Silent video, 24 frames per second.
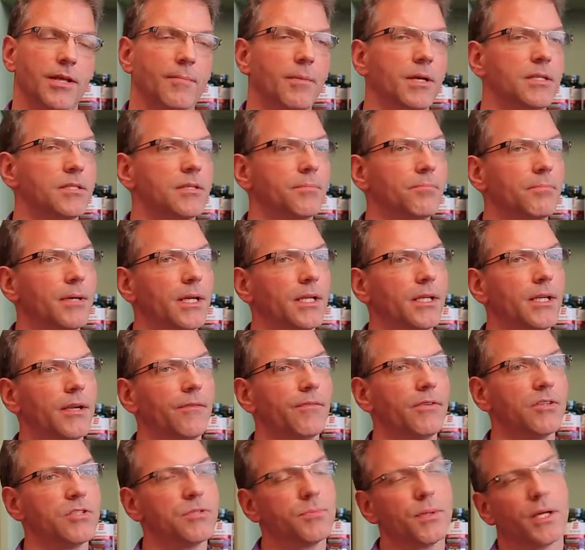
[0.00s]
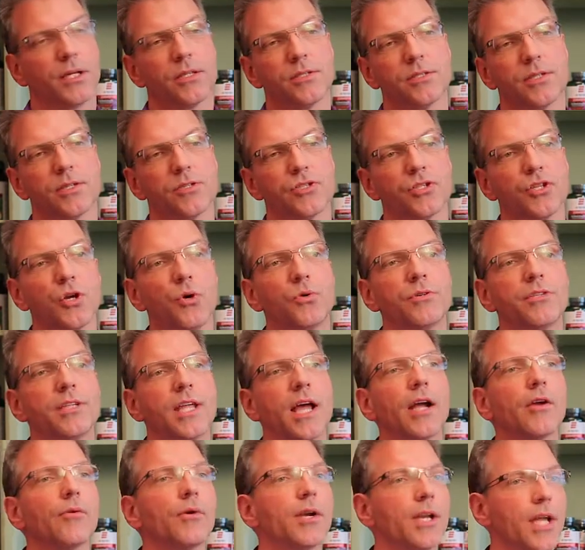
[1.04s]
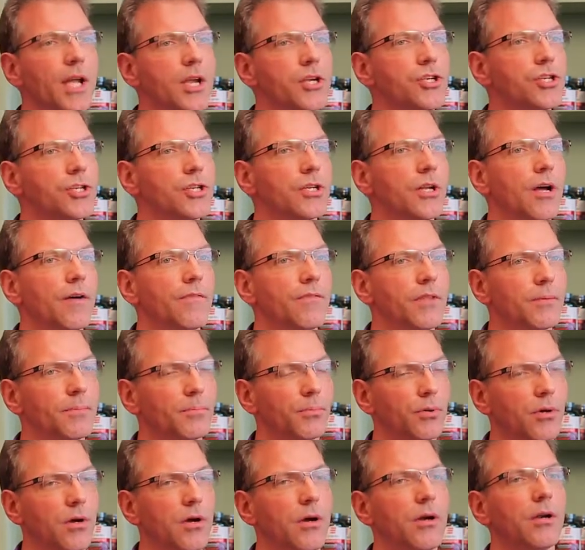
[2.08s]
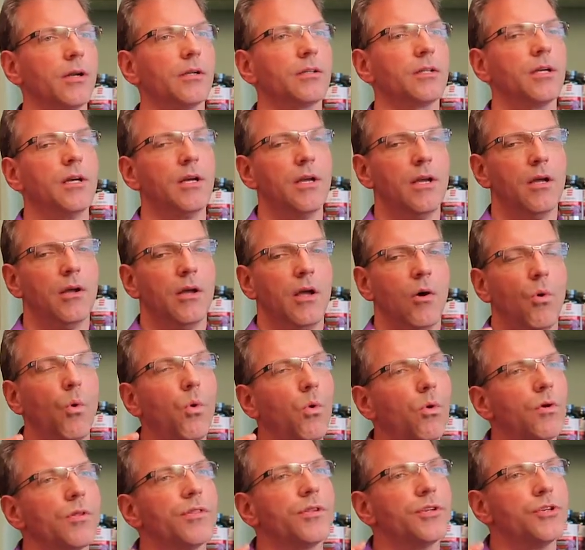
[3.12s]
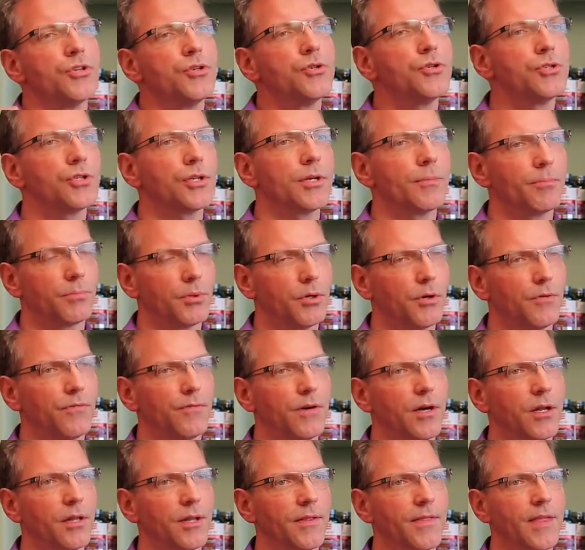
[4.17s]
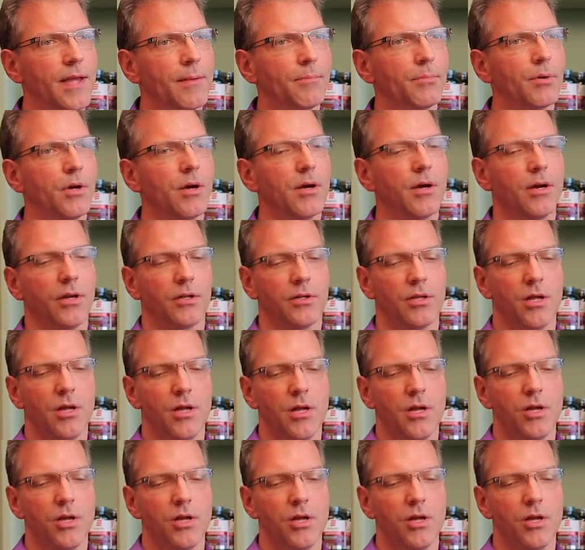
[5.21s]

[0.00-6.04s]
That makes a big difference because there's no degradation of the product or the nutrient profile in that product.